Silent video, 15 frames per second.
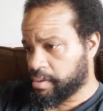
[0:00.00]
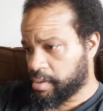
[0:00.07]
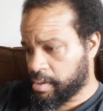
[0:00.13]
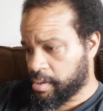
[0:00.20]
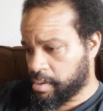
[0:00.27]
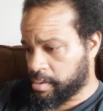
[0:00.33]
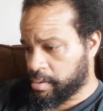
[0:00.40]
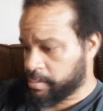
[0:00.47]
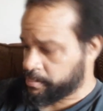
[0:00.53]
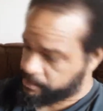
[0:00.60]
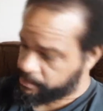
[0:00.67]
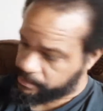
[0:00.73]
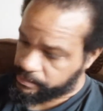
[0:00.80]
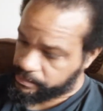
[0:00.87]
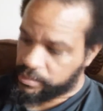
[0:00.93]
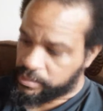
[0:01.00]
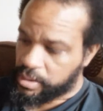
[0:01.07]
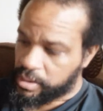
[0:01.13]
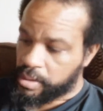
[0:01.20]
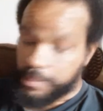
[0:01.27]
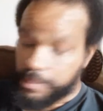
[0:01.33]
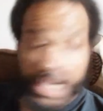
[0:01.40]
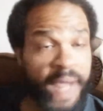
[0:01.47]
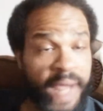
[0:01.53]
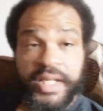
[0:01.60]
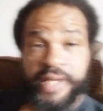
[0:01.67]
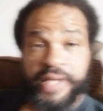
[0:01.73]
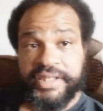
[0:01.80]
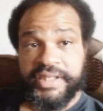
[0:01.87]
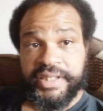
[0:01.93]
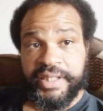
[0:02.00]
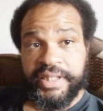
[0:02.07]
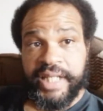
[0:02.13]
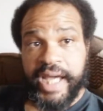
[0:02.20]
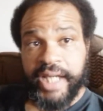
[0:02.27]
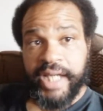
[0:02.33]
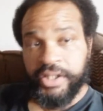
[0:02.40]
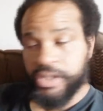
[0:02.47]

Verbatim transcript: Um, but I would love to see that.